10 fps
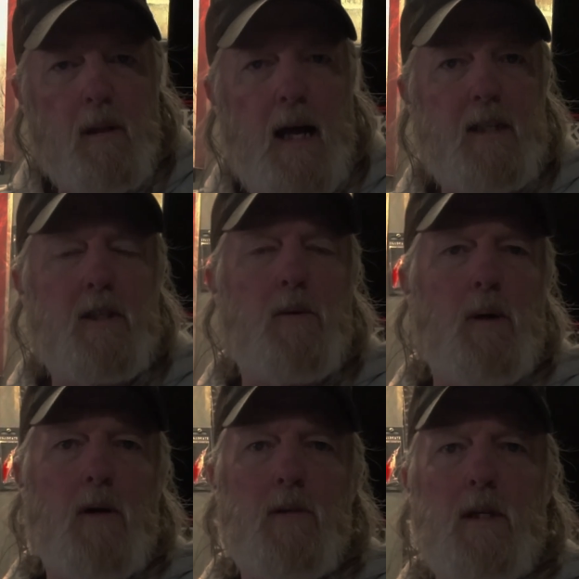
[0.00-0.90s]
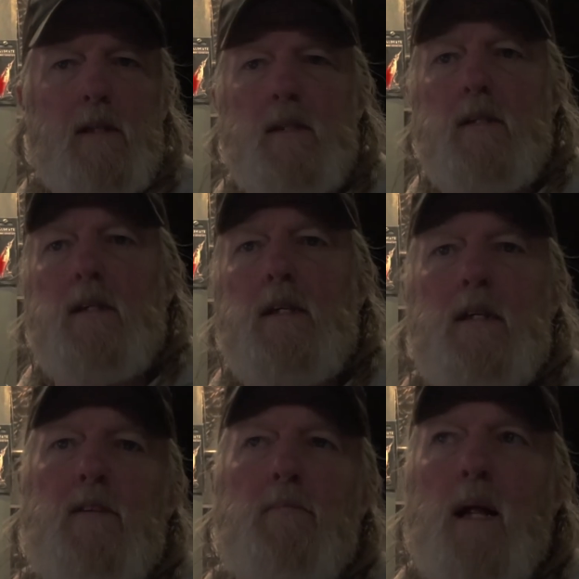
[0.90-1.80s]
plastic weld it,
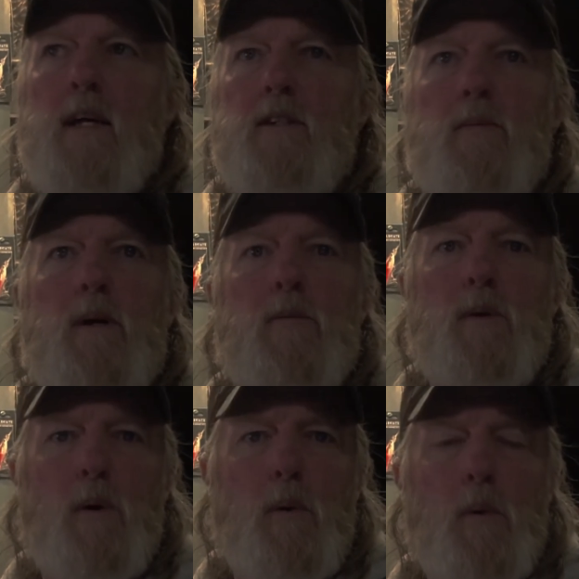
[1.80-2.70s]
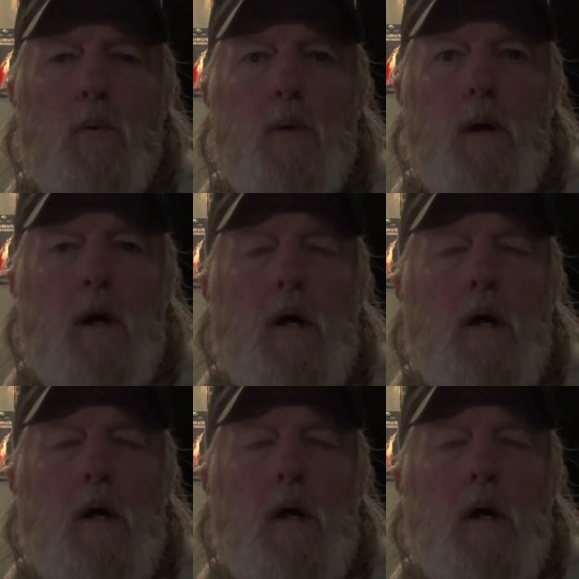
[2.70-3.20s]
and if plastic weld would hold.